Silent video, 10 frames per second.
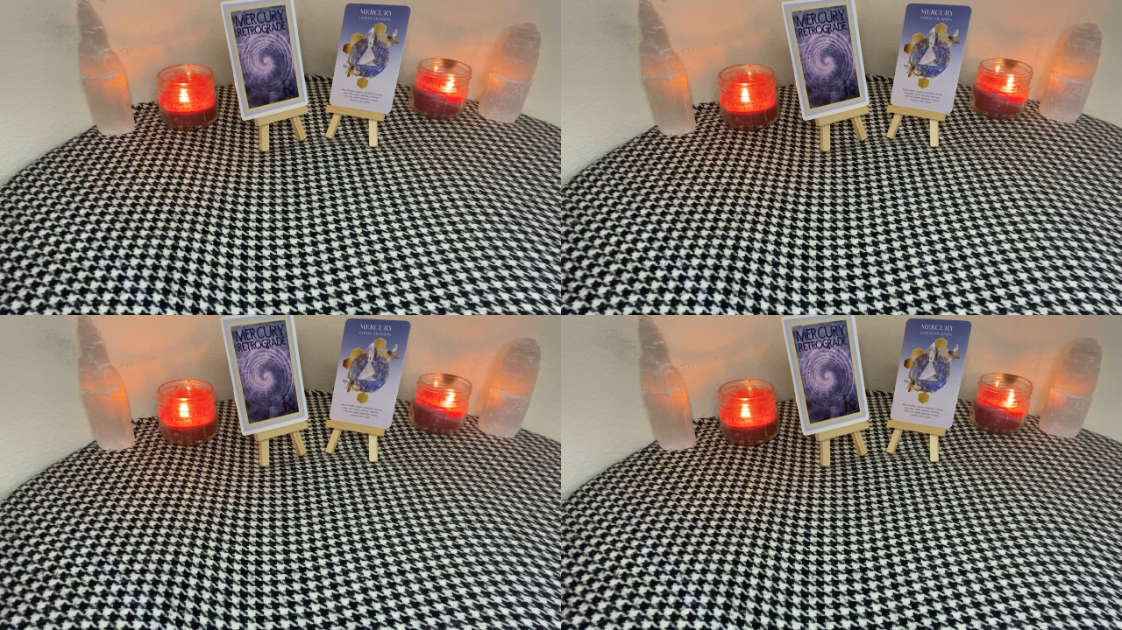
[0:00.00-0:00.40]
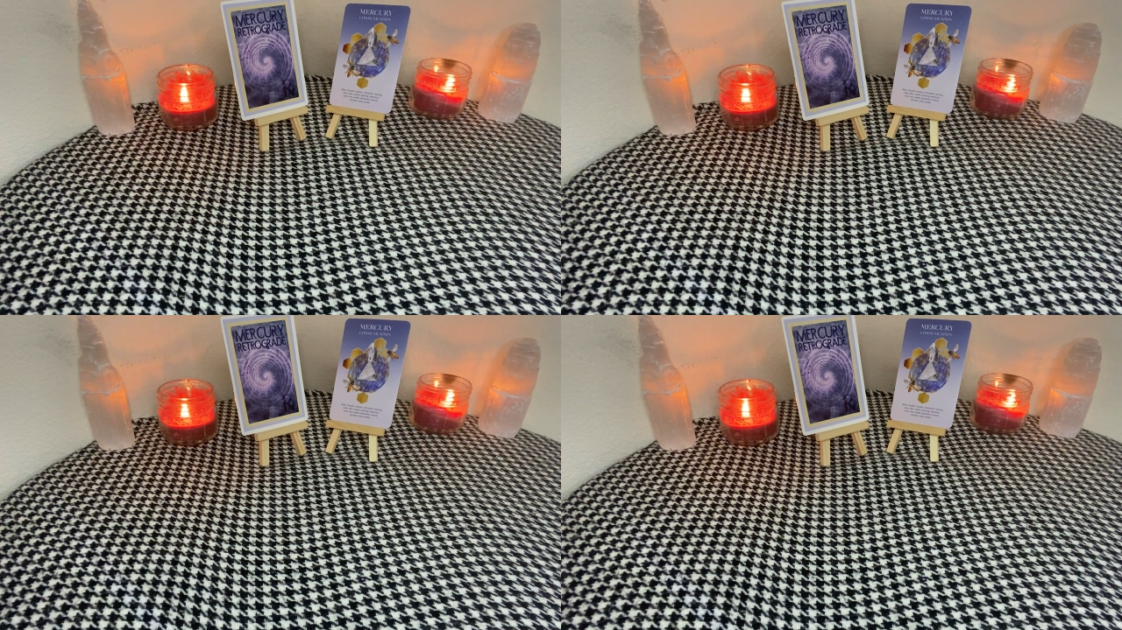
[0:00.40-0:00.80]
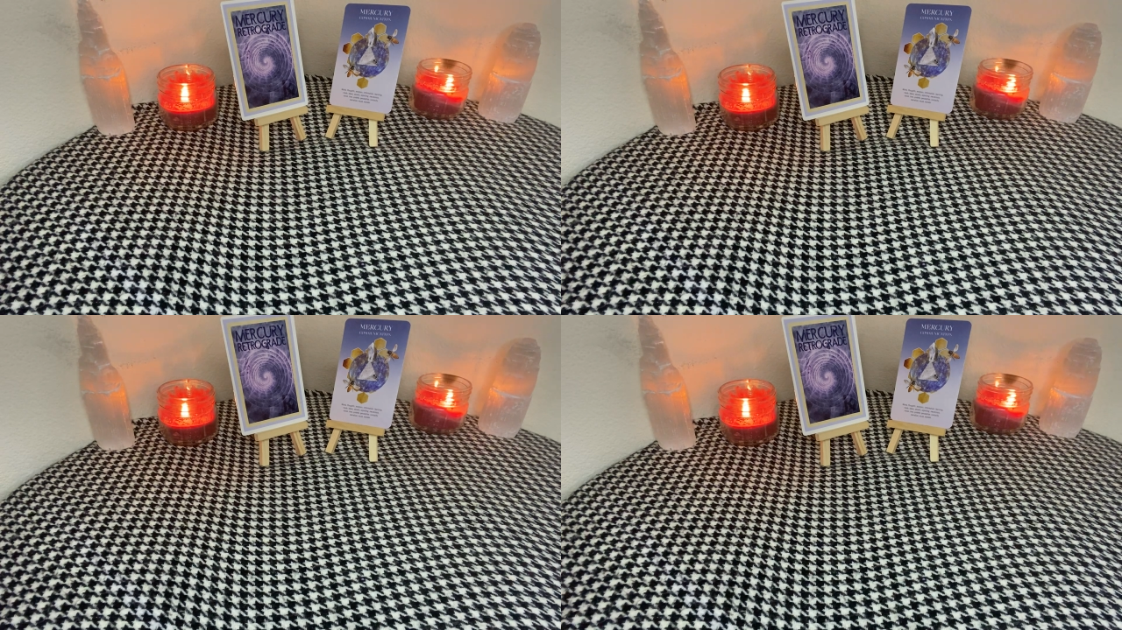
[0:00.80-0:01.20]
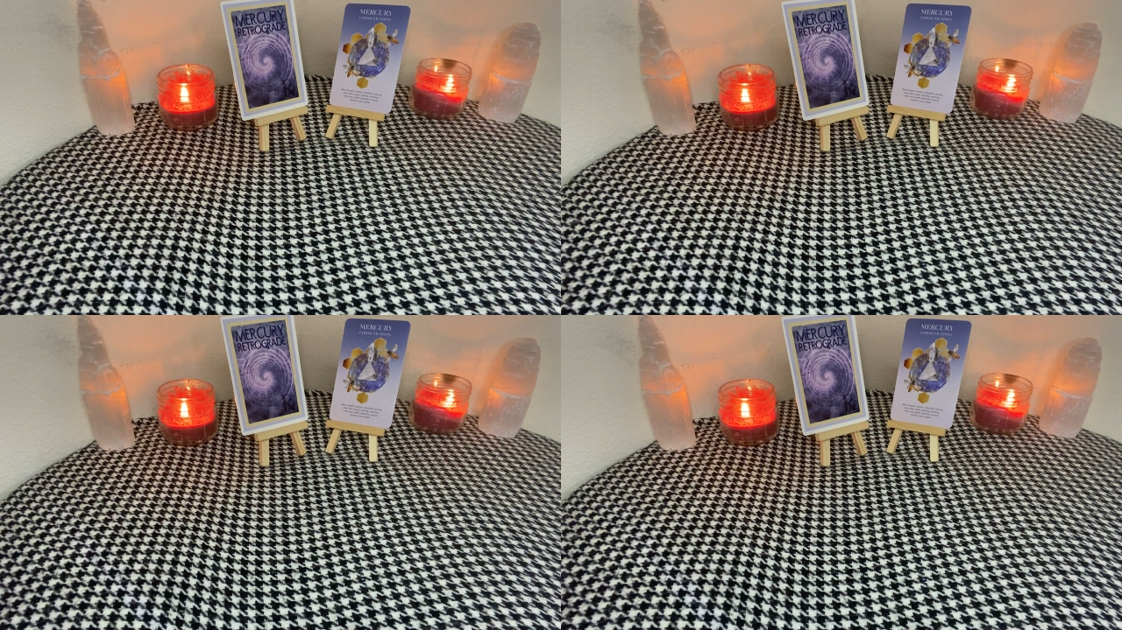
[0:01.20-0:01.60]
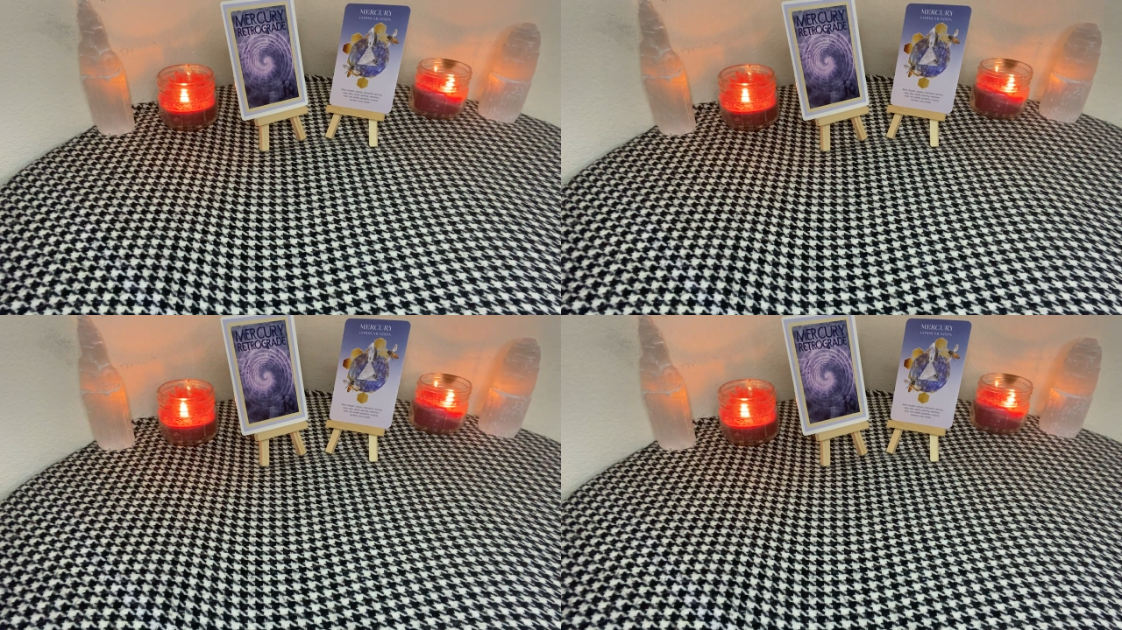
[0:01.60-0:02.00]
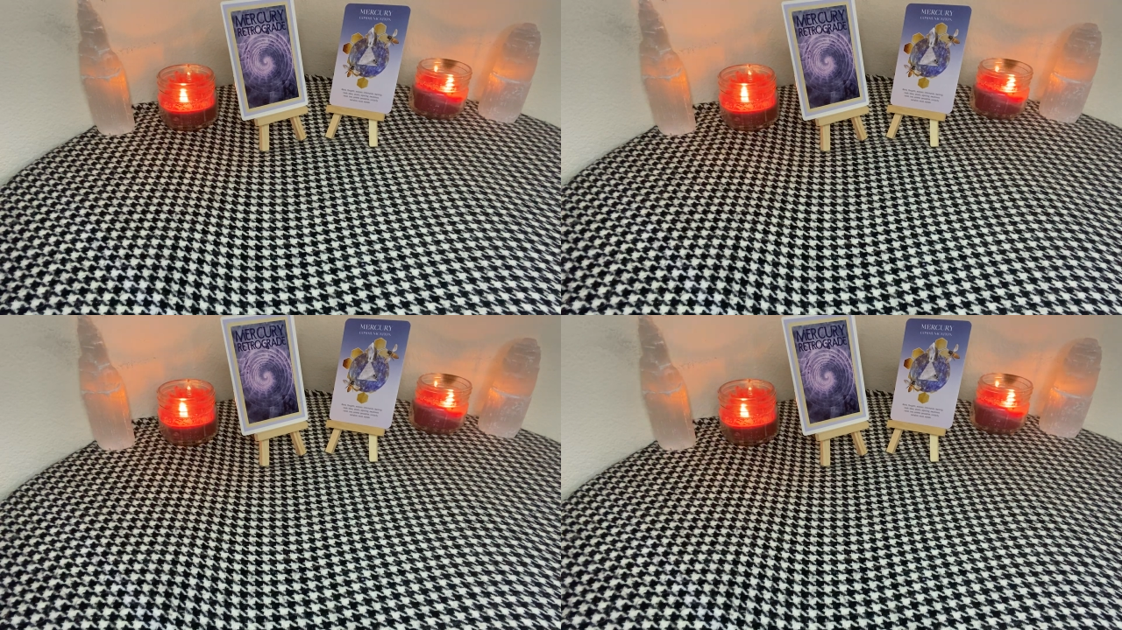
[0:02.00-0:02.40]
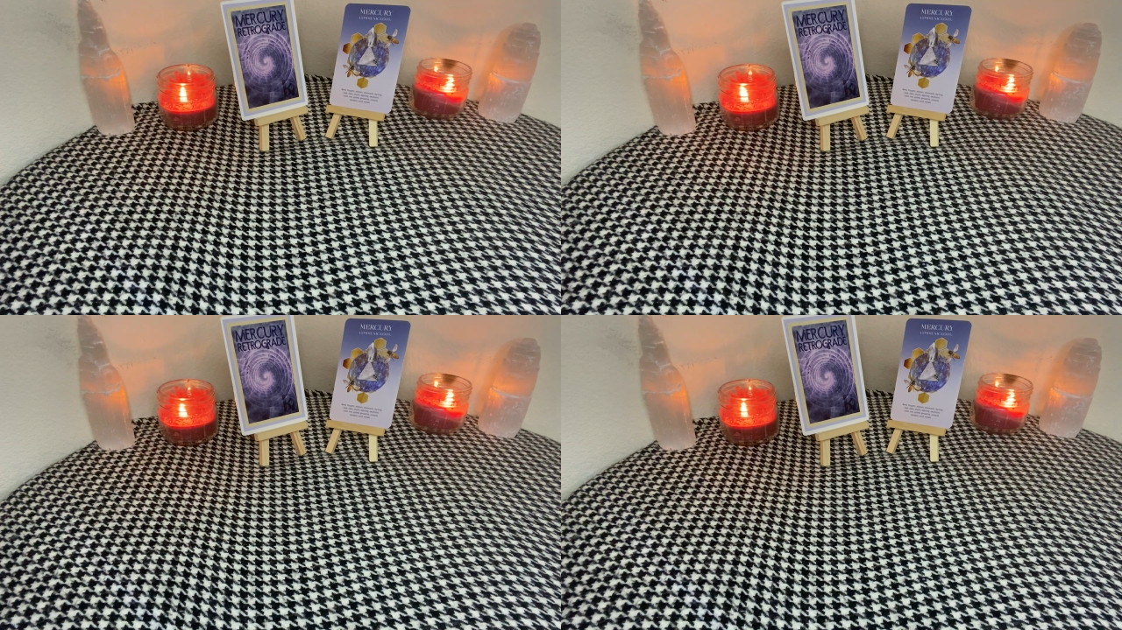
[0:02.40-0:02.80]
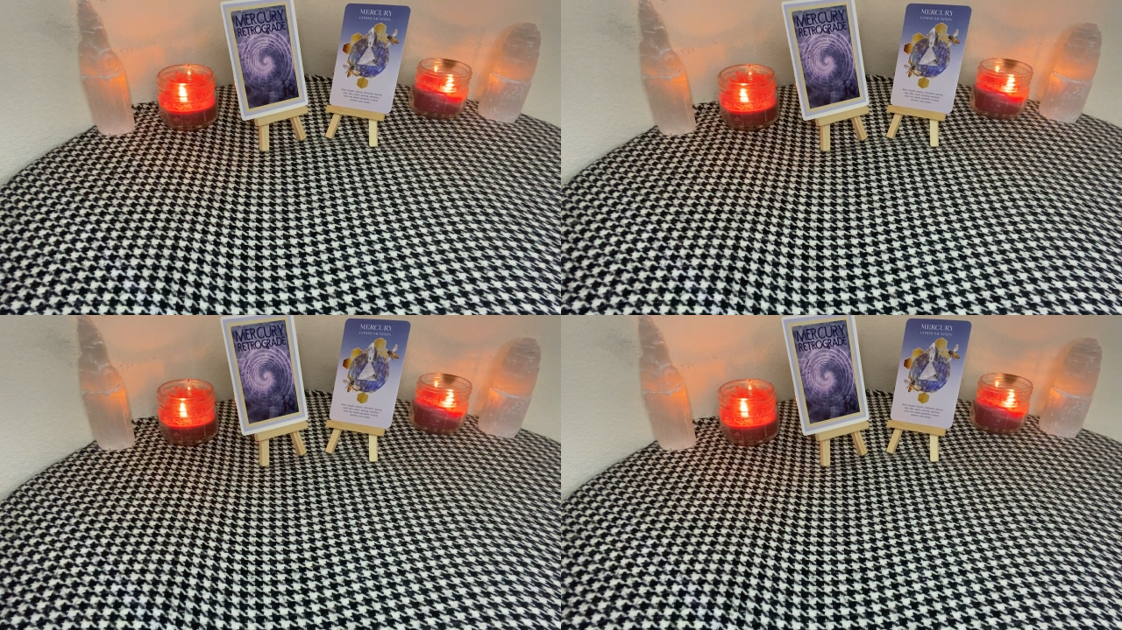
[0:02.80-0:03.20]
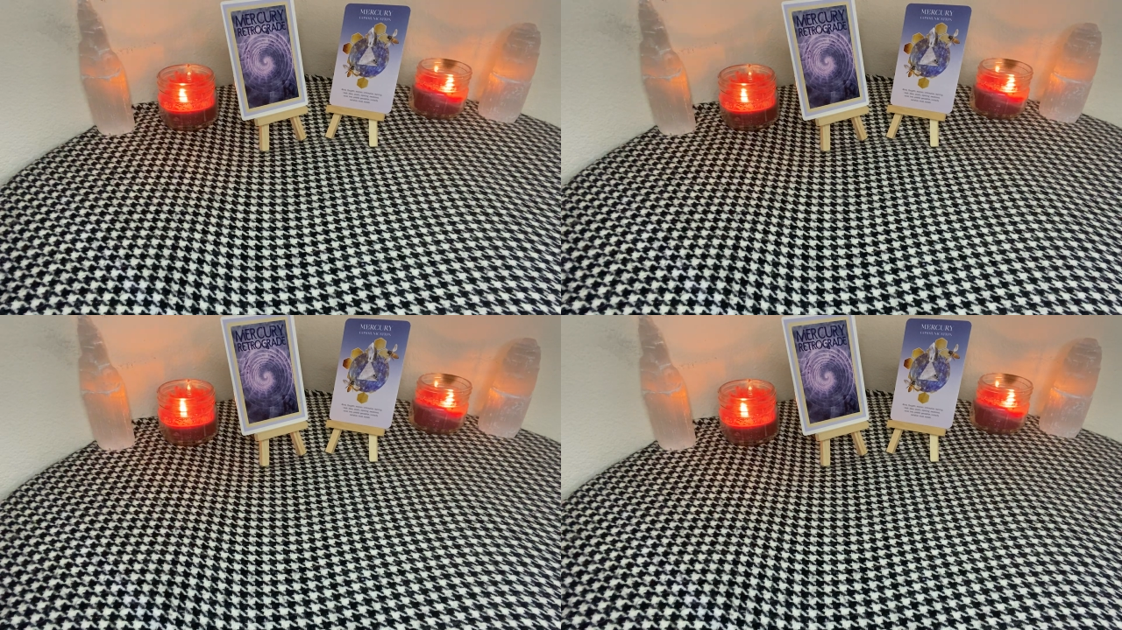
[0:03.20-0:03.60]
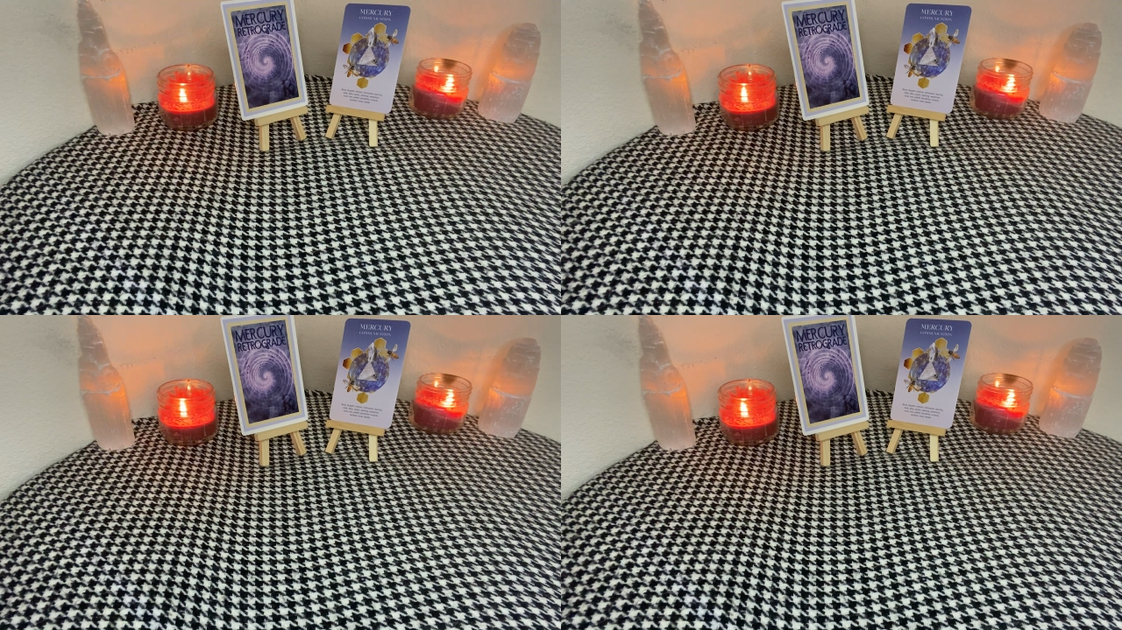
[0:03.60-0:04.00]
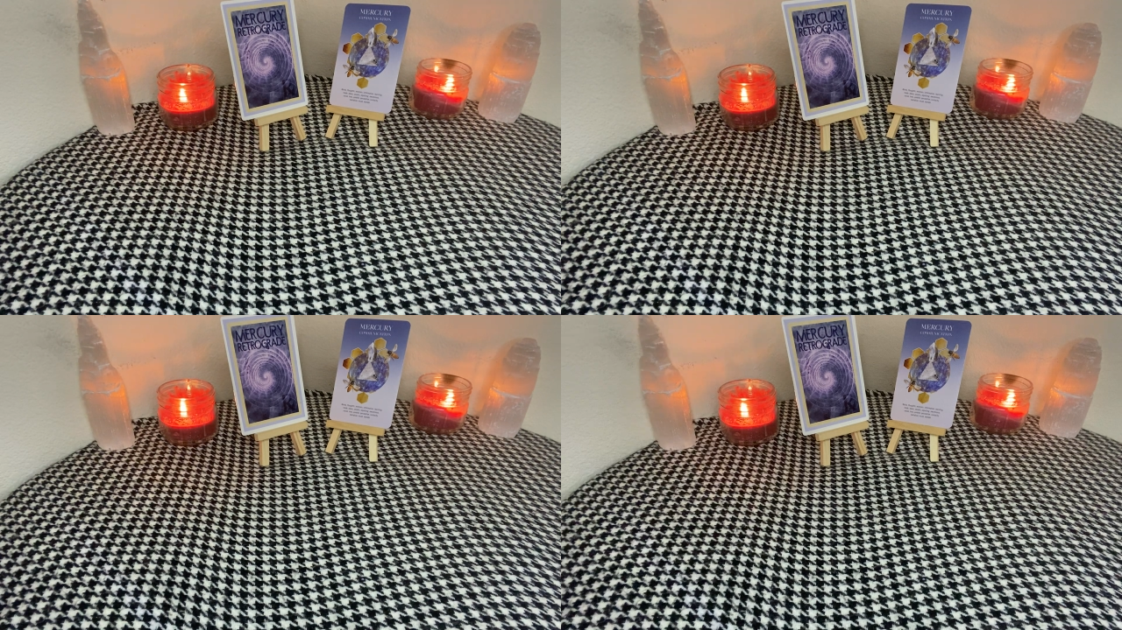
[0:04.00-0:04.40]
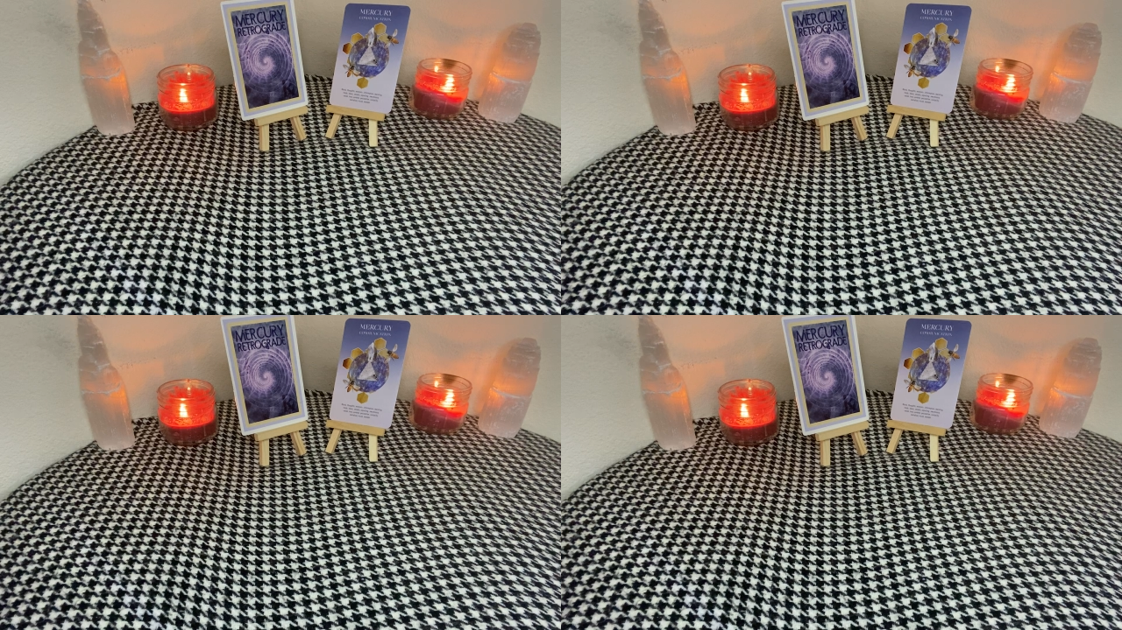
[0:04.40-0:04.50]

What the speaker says: Nobody's mouth can be seen.